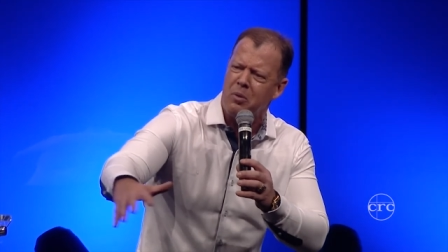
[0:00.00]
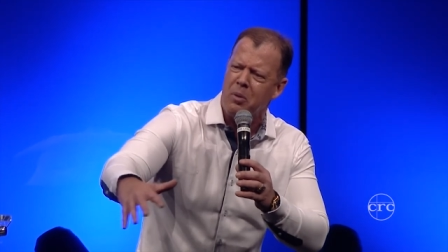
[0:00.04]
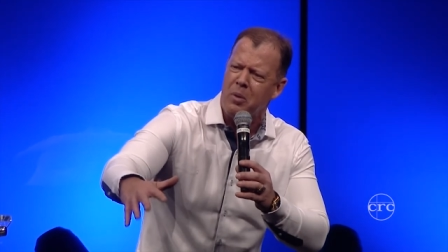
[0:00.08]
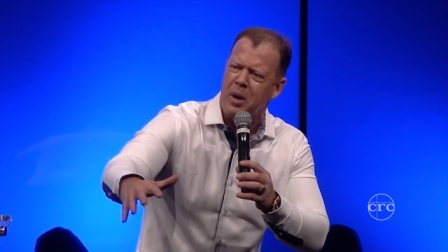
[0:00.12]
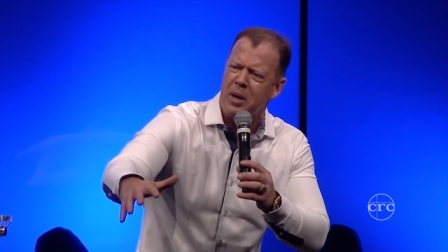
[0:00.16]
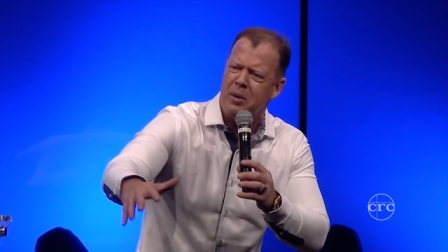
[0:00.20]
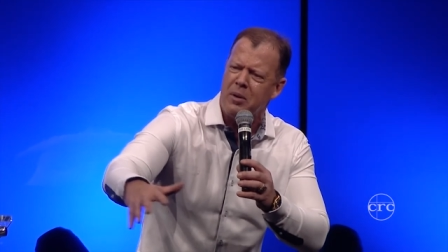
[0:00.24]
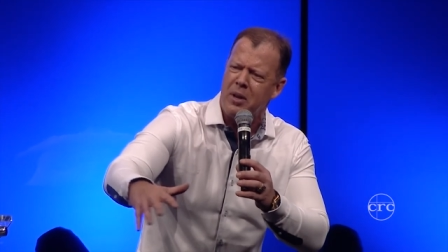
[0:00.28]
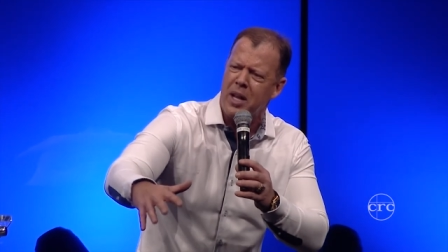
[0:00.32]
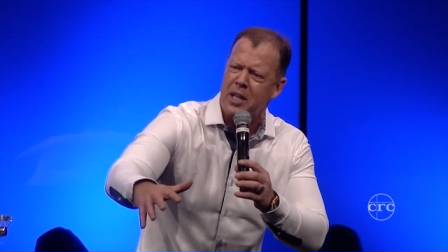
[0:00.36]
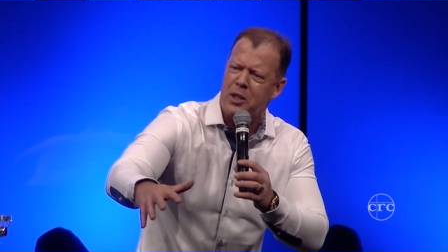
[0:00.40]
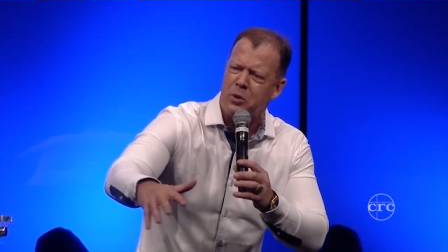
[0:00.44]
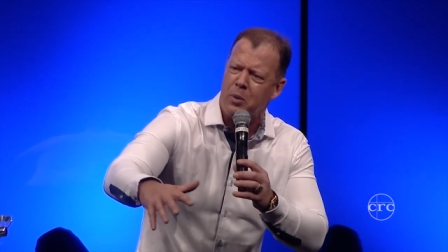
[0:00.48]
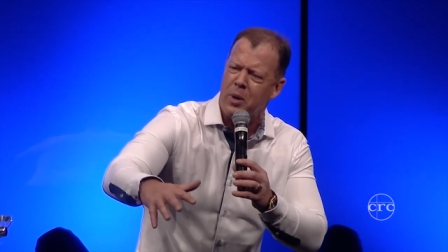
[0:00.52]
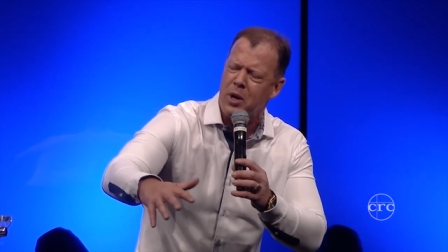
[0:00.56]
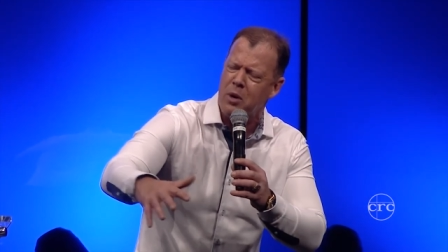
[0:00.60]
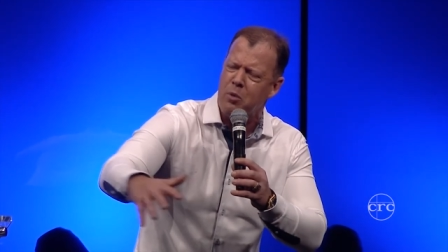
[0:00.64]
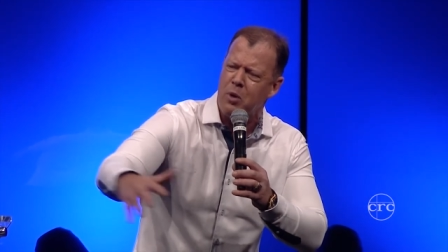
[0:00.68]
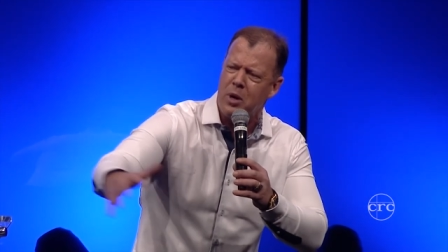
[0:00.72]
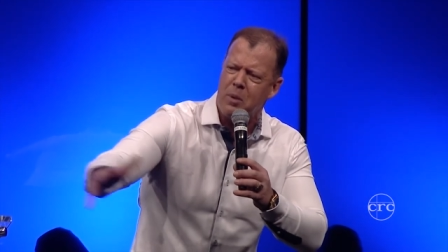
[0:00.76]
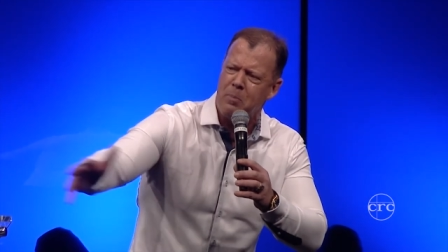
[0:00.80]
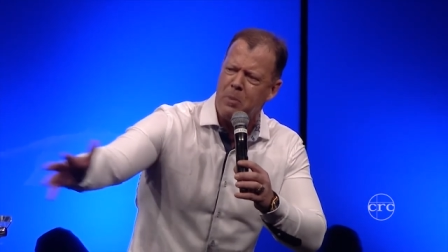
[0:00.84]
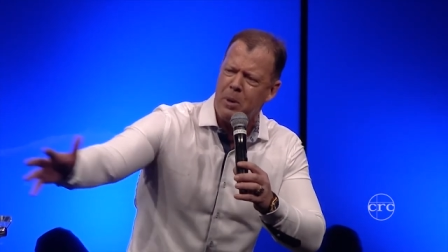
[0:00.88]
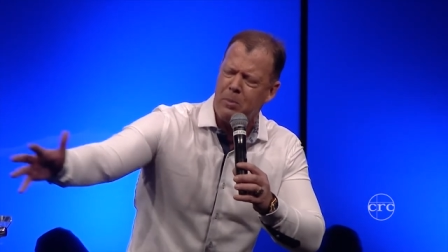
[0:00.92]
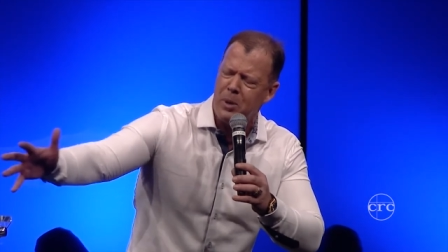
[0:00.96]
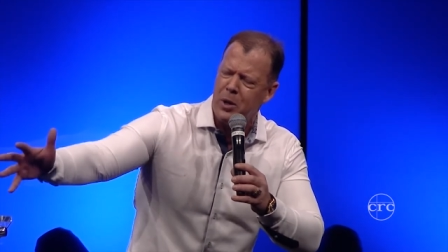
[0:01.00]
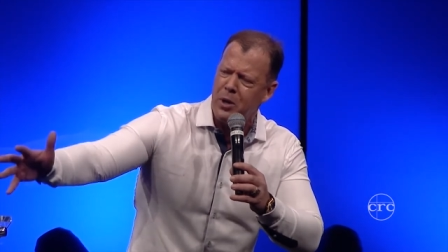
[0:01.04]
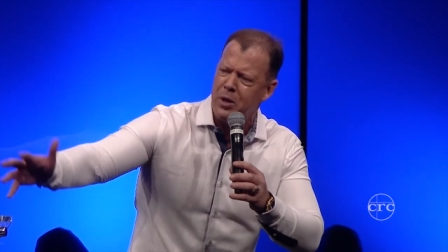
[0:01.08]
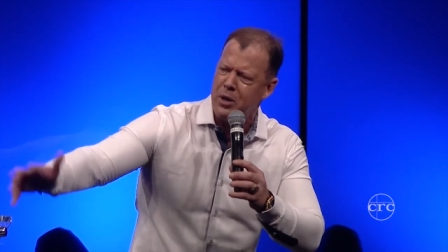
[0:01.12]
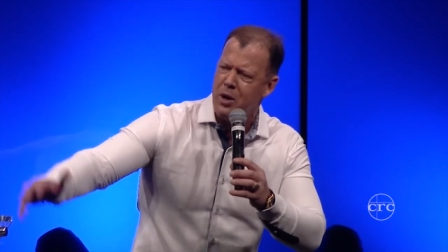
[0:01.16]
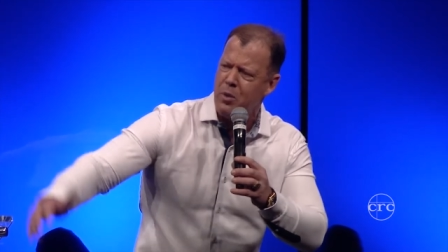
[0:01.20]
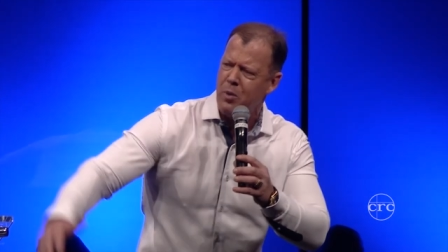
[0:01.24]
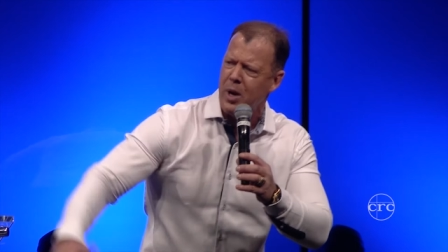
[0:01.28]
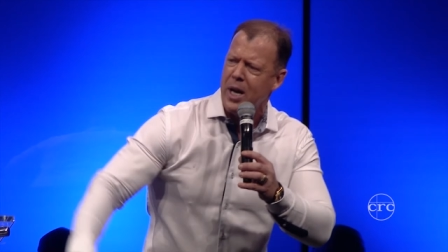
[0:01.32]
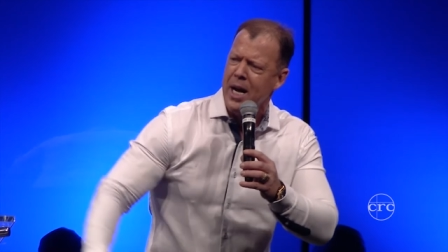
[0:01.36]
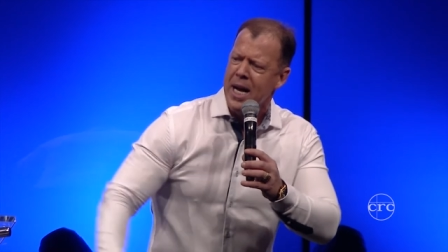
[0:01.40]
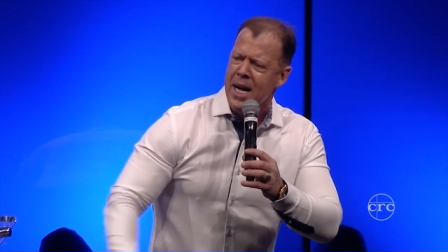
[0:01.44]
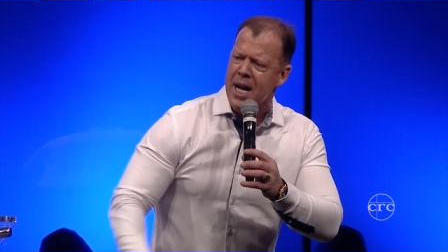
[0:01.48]
and that's why no wonder people go
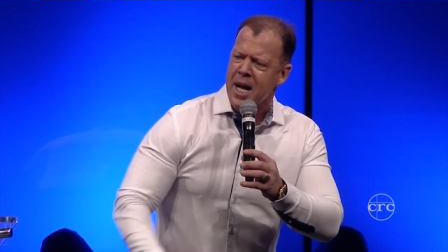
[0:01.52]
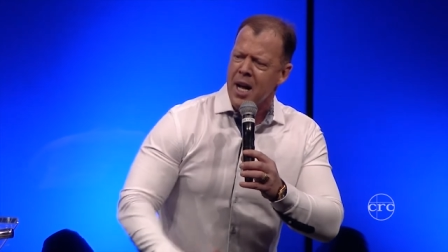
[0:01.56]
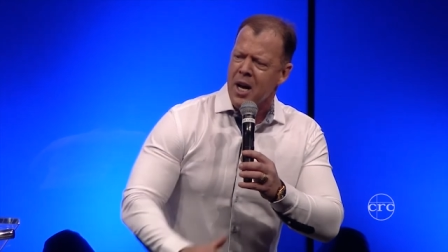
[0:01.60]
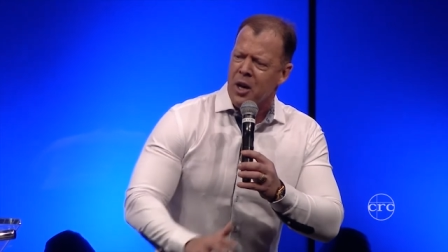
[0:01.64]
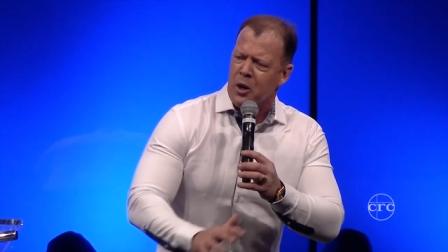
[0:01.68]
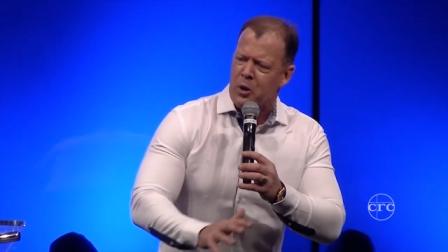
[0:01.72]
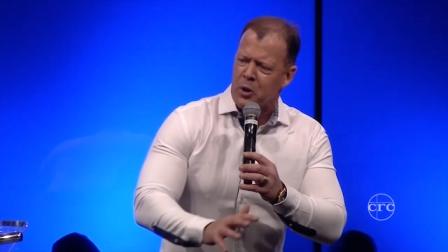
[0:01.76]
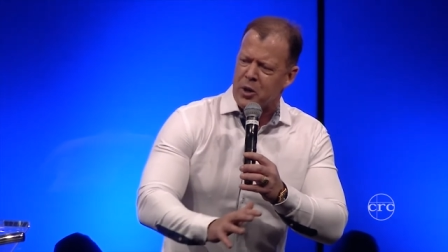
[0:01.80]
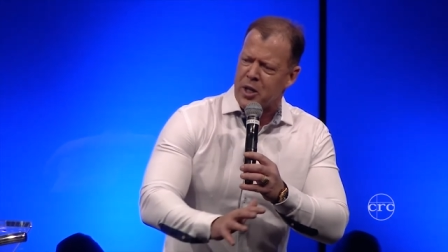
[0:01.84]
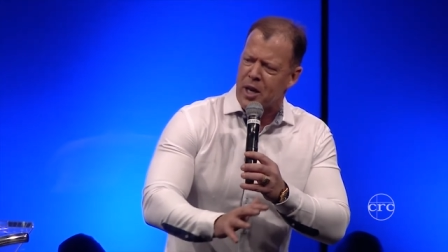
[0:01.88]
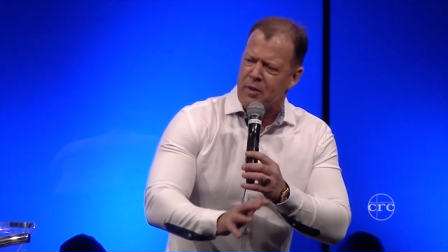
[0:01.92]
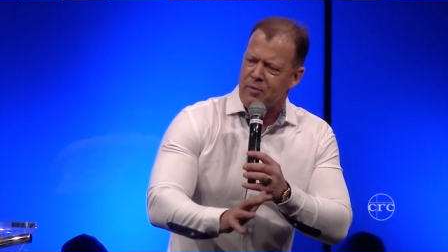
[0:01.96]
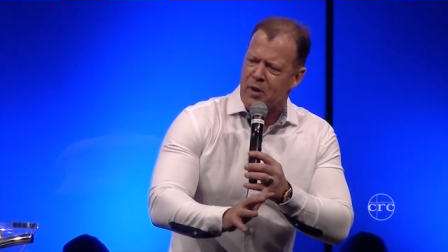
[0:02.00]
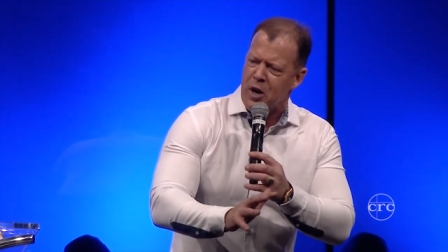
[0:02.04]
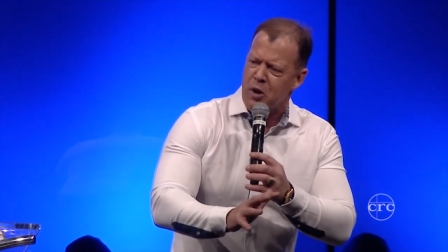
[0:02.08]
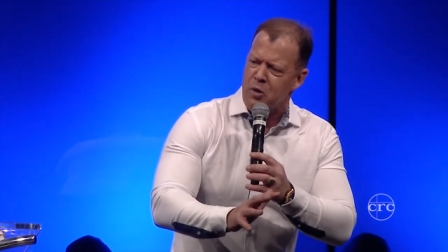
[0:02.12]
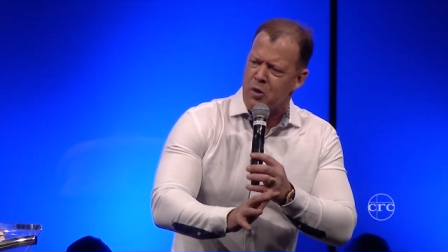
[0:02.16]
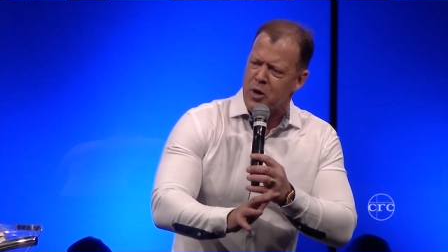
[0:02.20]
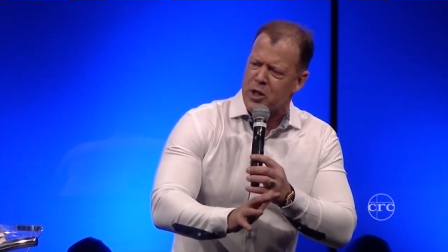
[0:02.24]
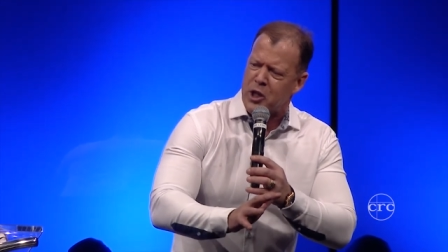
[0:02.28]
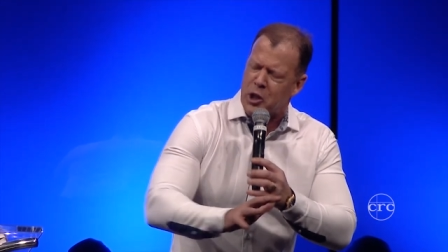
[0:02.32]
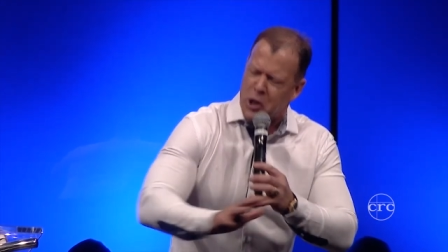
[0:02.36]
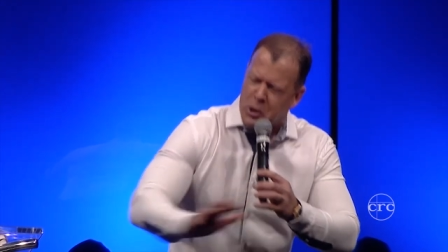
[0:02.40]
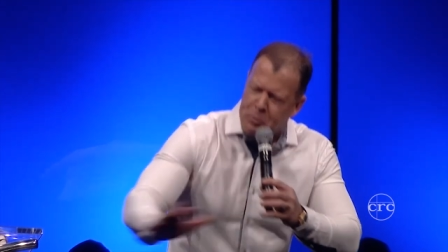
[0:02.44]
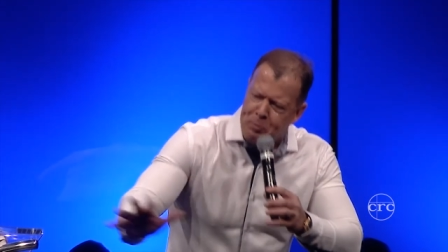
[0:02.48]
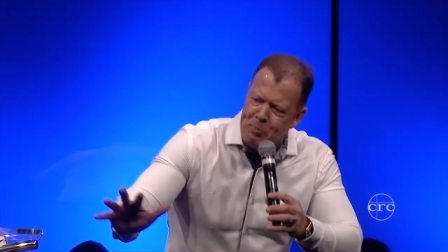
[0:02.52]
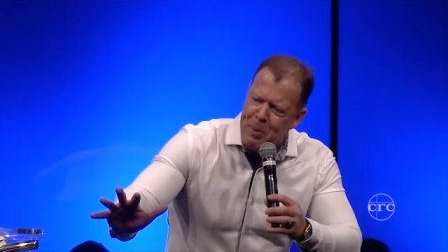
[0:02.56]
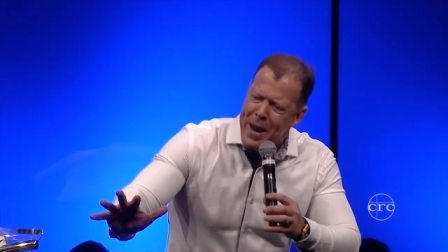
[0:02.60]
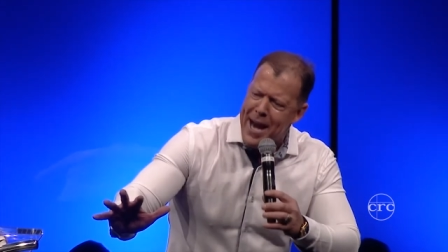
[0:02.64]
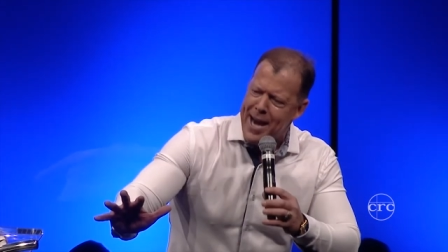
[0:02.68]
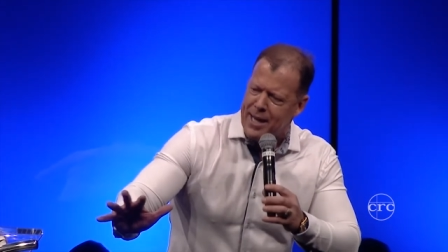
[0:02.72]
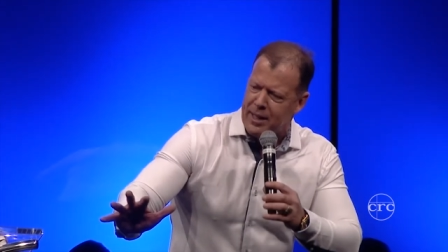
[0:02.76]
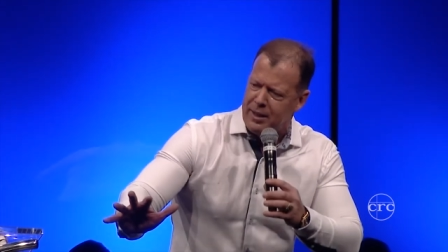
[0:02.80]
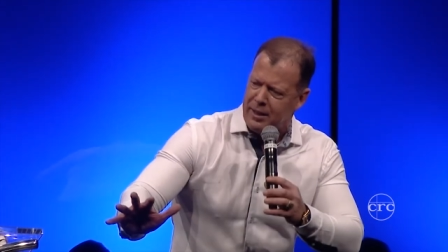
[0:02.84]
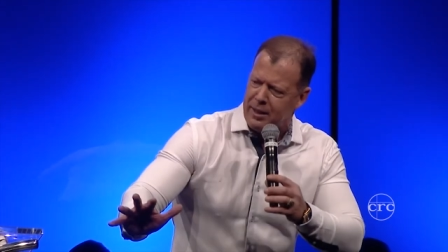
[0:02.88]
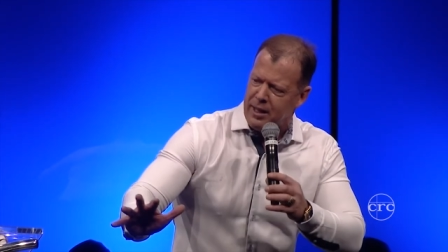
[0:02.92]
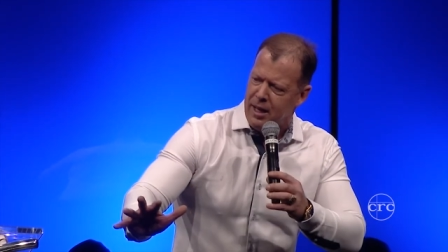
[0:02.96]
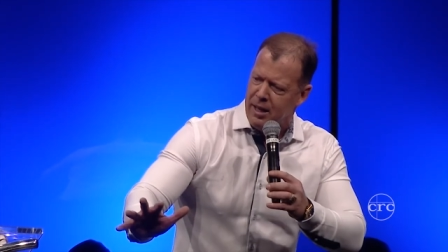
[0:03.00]
nowhere because they have no
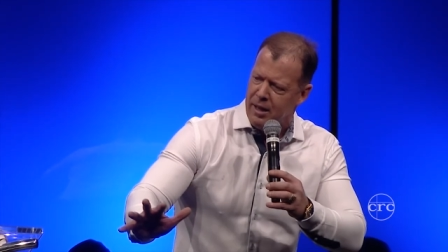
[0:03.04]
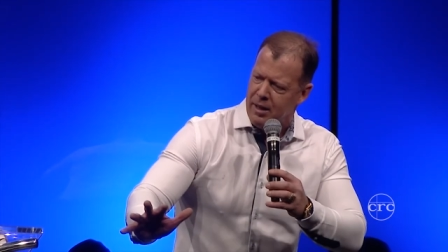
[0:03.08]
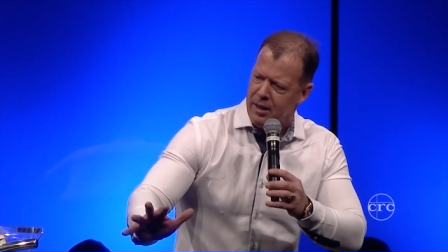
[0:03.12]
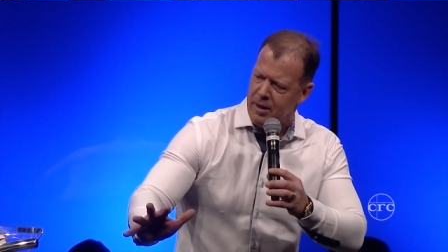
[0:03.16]
respect.